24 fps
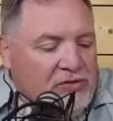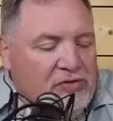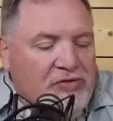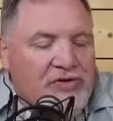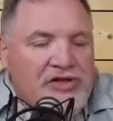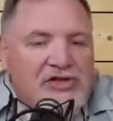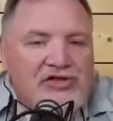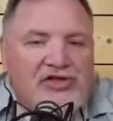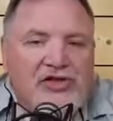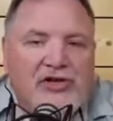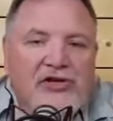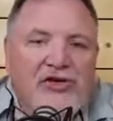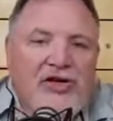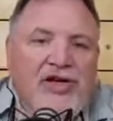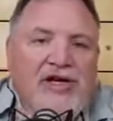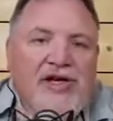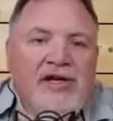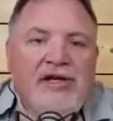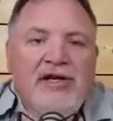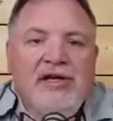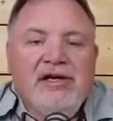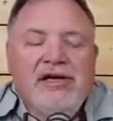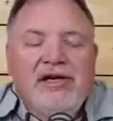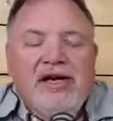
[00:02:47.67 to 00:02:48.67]
through the
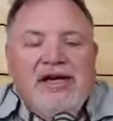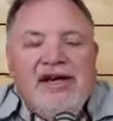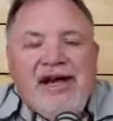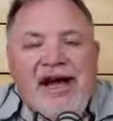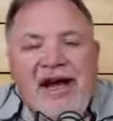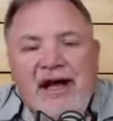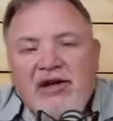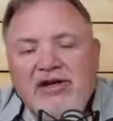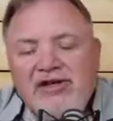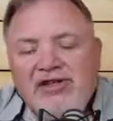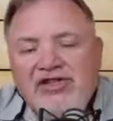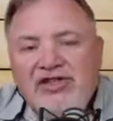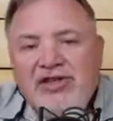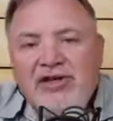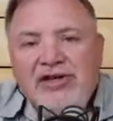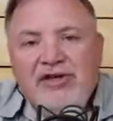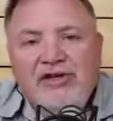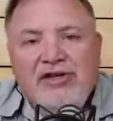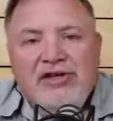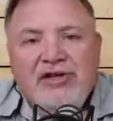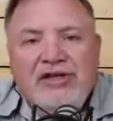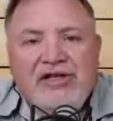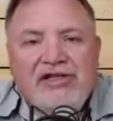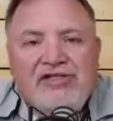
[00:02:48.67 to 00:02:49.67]
journey analogy,
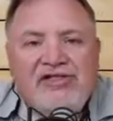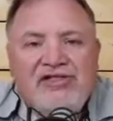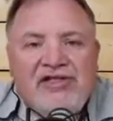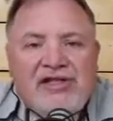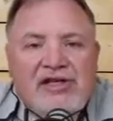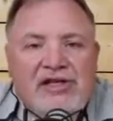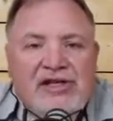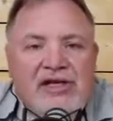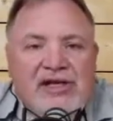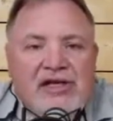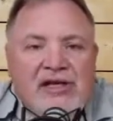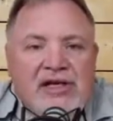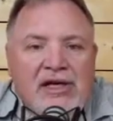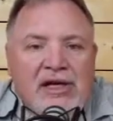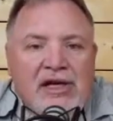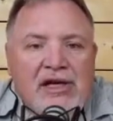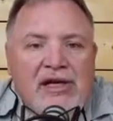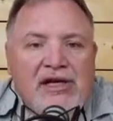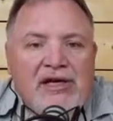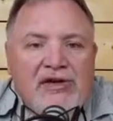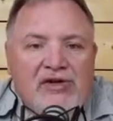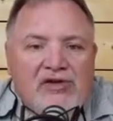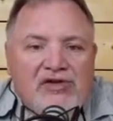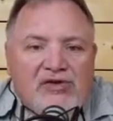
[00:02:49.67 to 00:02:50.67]
you're going to see
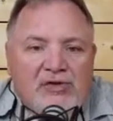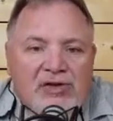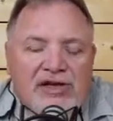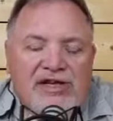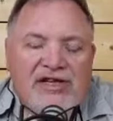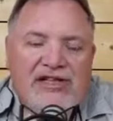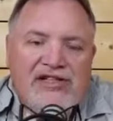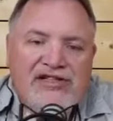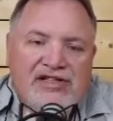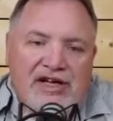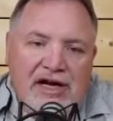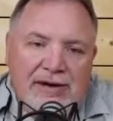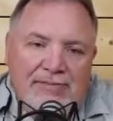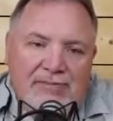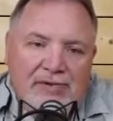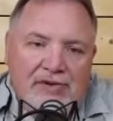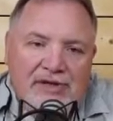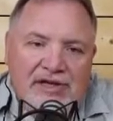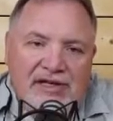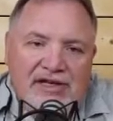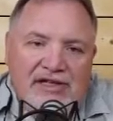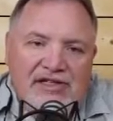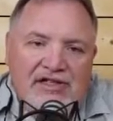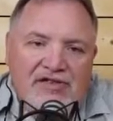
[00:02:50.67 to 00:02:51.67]
here's what a
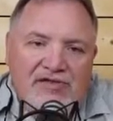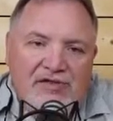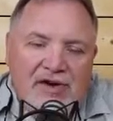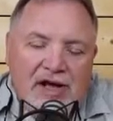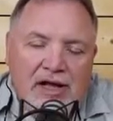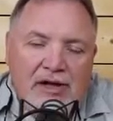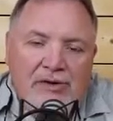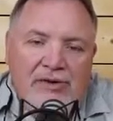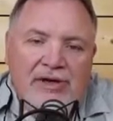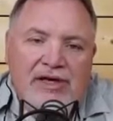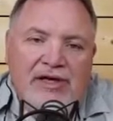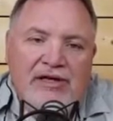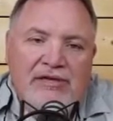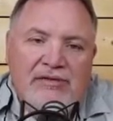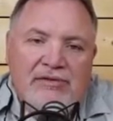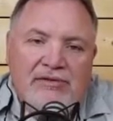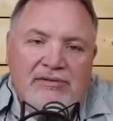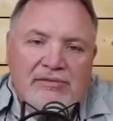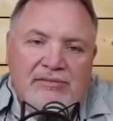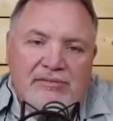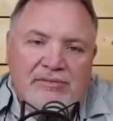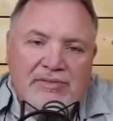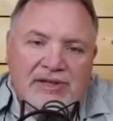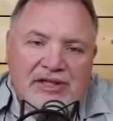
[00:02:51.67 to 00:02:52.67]
disciple is following,
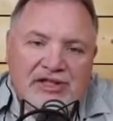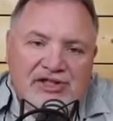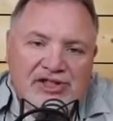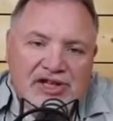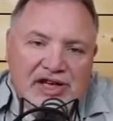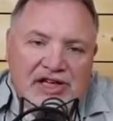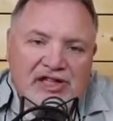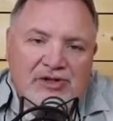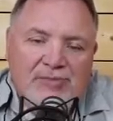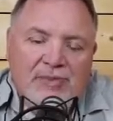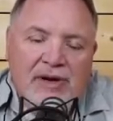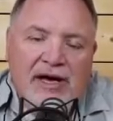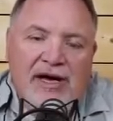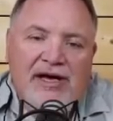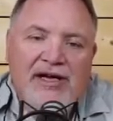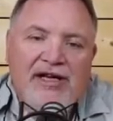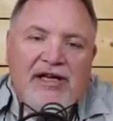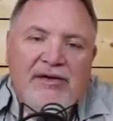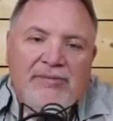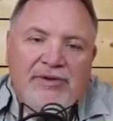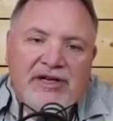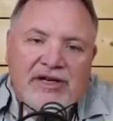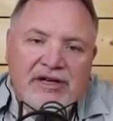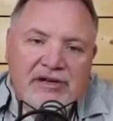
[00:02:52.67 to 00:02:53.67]
being changed by,
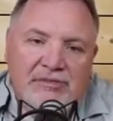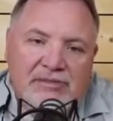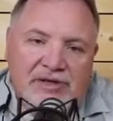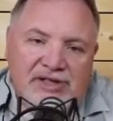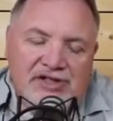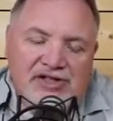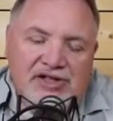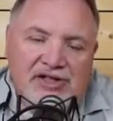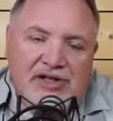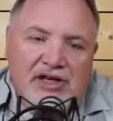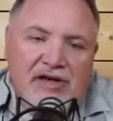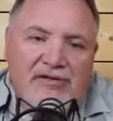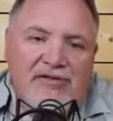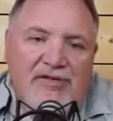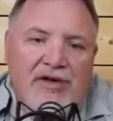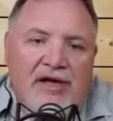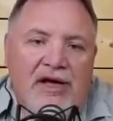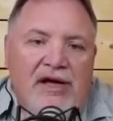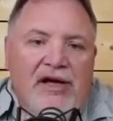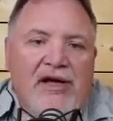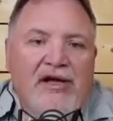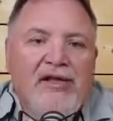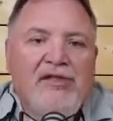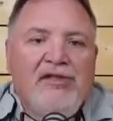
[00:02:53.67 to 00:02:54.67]
committed a mission of
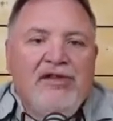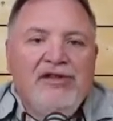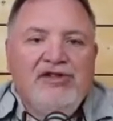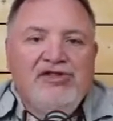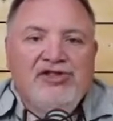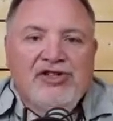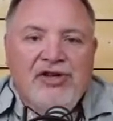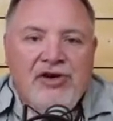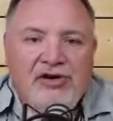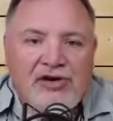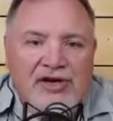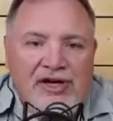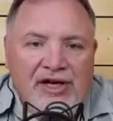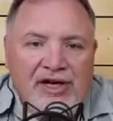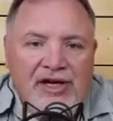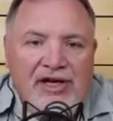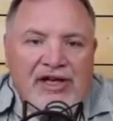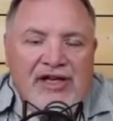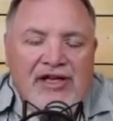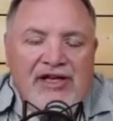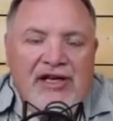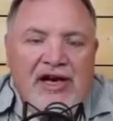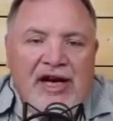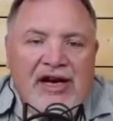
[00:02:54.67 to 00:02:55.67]
the journey.
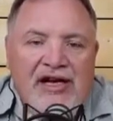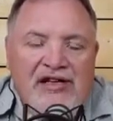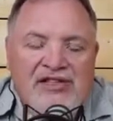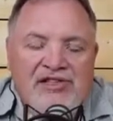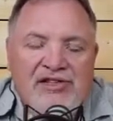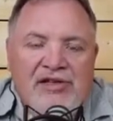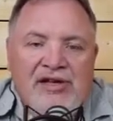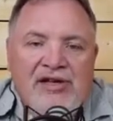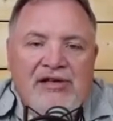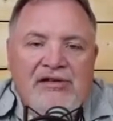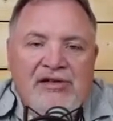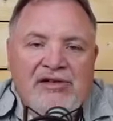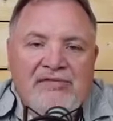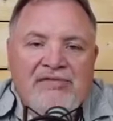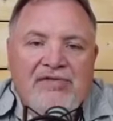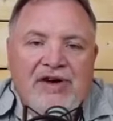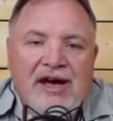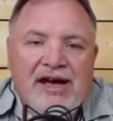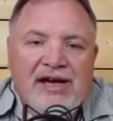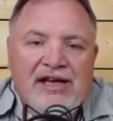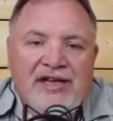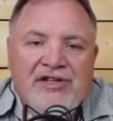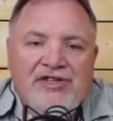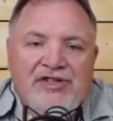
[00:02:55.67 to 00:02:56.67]
He got uh,
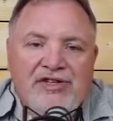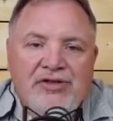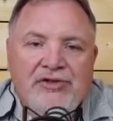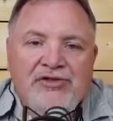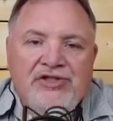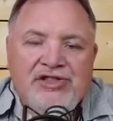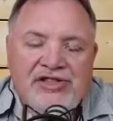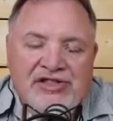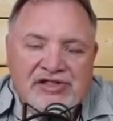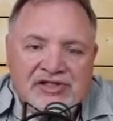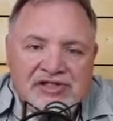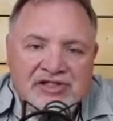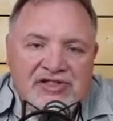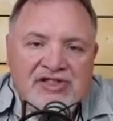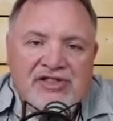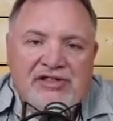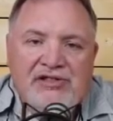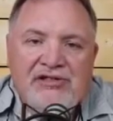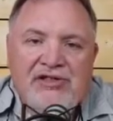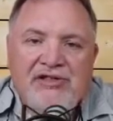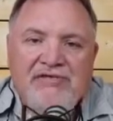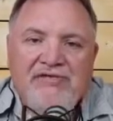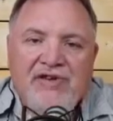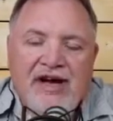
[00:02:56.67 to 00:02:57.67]
invited you. Jesus
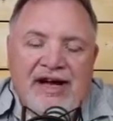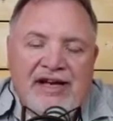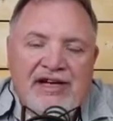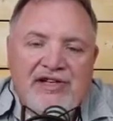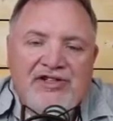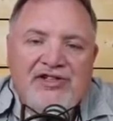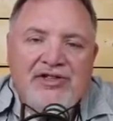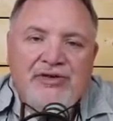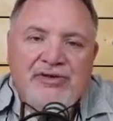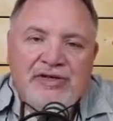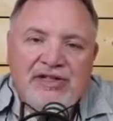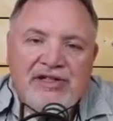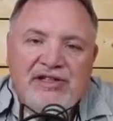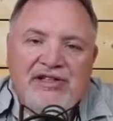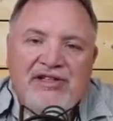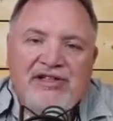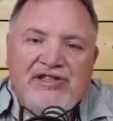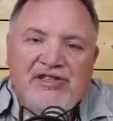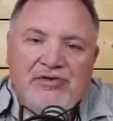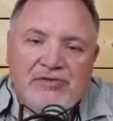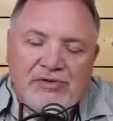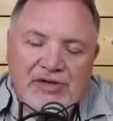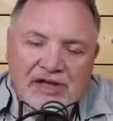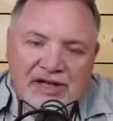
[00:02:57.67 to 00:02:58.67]
invited you into
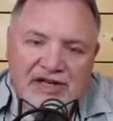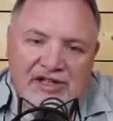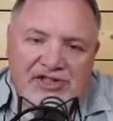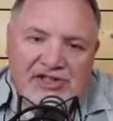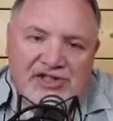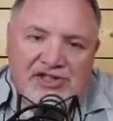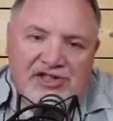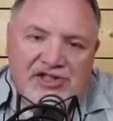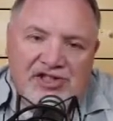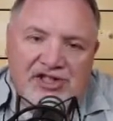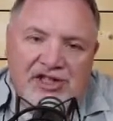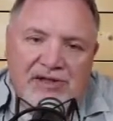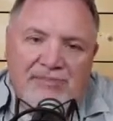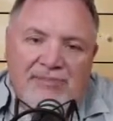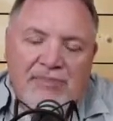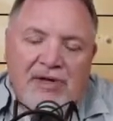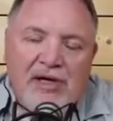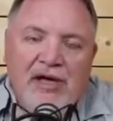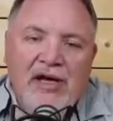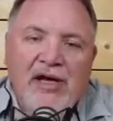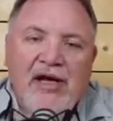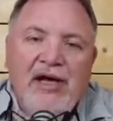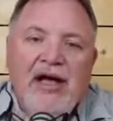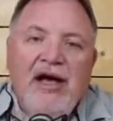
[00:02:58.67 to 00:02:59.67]
this relationship,
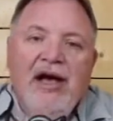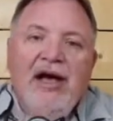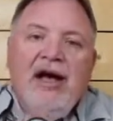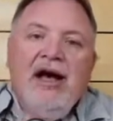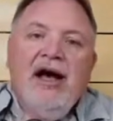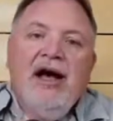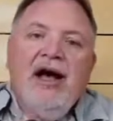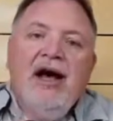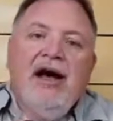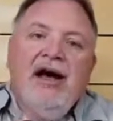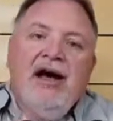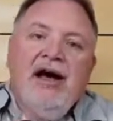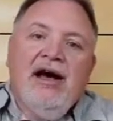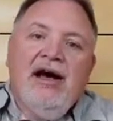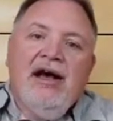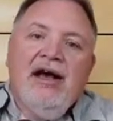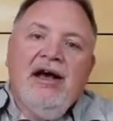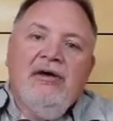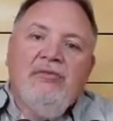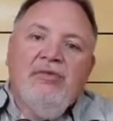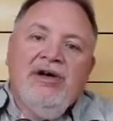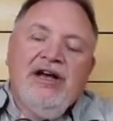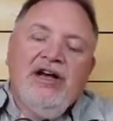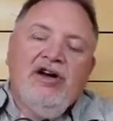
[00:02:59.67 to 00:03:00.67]
uh,
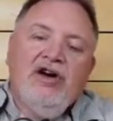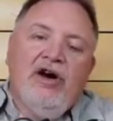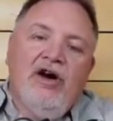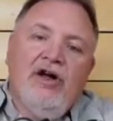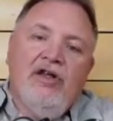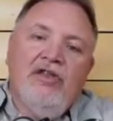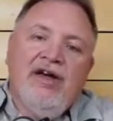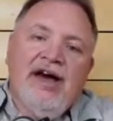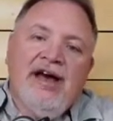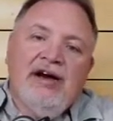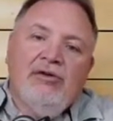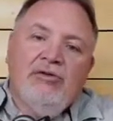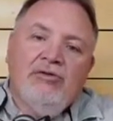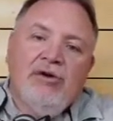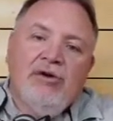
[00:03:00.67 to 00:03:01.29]
and we call that a